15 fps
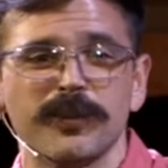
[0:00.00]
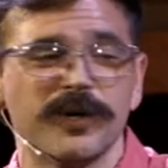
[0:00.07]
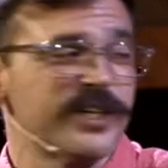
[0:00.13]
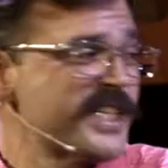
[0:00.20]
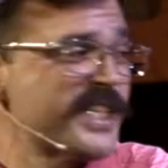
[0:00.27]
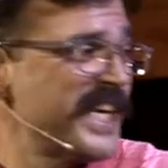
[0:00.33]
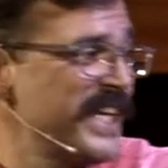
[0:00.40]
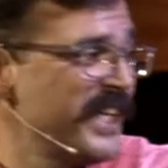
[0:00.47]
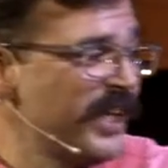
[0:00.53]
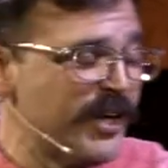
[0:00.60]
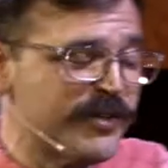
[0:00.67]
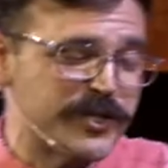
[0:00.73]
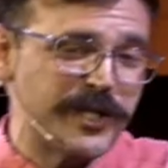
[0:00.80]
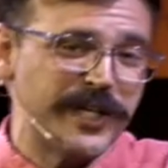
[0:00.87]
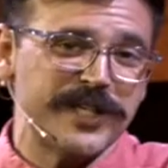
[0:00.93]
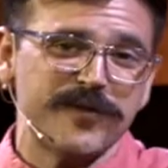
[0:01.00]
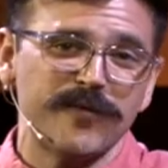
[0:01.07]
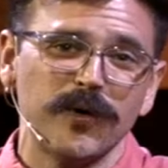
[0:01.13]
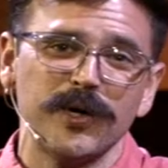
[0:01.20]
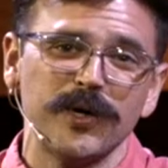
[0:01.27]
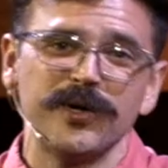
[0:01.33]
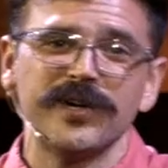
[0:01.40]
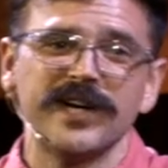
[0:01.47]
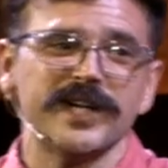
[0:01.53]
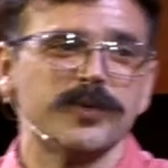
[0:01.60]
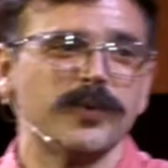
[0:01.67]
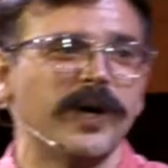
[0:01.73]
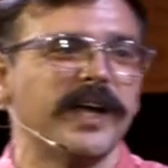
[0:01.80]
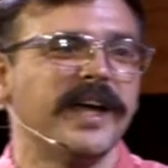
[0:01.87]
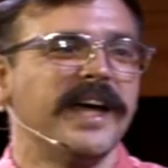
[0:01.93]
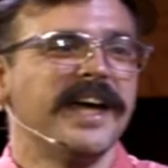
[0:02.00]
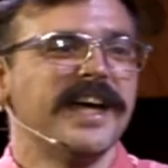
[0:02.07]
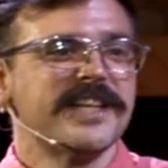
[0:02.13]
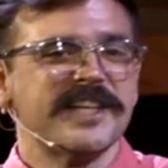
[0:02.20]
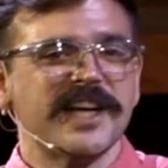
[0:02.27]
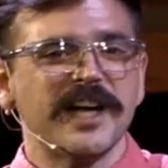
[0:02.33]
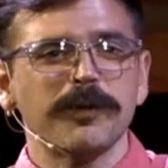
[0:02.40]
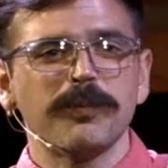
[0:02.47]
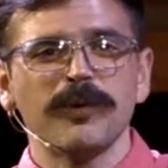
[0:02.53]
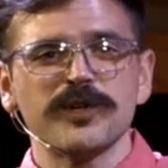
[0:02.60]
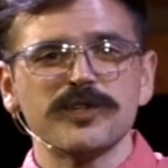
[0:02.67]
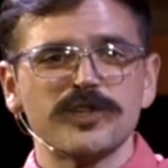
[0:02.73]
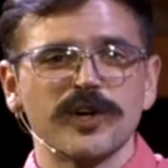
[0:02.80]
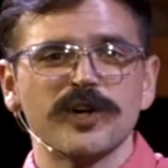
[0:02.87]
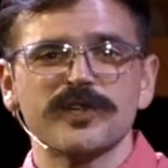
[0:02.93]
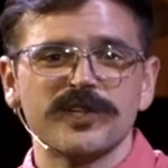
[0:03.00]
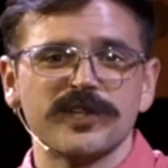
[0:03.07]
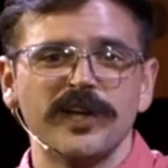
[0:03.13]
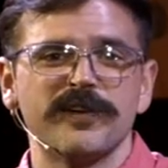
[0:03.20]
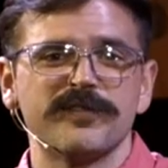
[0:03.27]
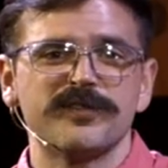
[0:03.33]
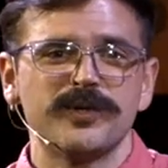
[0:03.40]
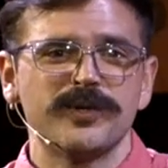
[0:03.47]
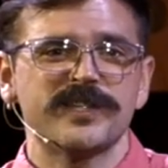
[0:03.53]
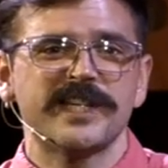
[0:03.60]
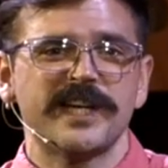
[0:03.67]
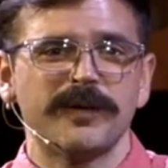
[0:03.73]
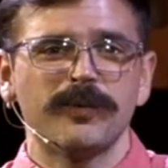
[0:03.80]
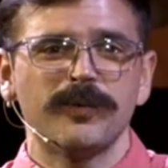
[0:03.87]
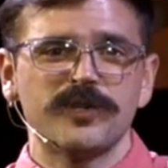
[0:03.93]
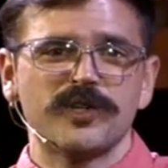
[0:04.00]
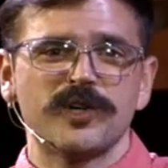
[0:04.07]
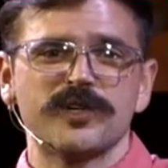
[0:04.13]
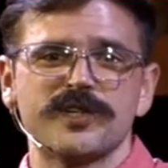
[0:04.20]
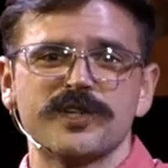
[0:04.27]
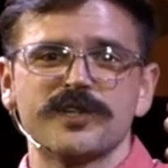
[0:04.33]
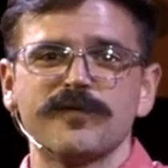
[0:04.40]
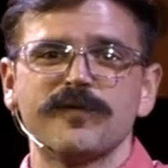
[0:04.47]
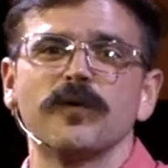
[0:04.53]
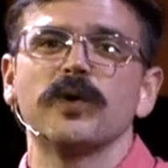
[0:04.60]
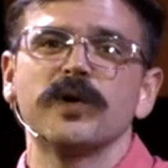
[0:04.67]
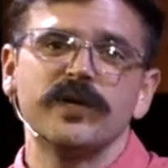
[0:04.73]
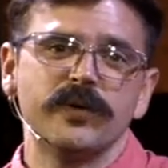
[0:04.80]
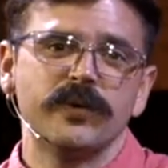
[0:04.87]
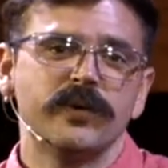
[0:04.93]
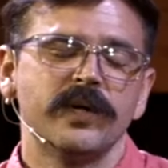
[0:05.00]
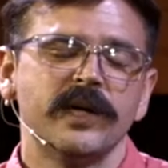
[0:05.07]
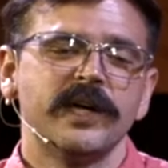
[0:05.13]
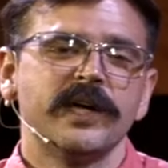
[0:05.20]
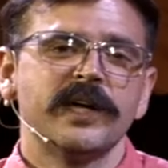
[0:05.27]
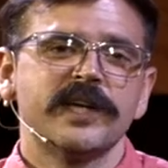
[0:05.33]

And because He loves you and He's for you, guess what? Southpoint Church loves you and Southpoint Church is for you.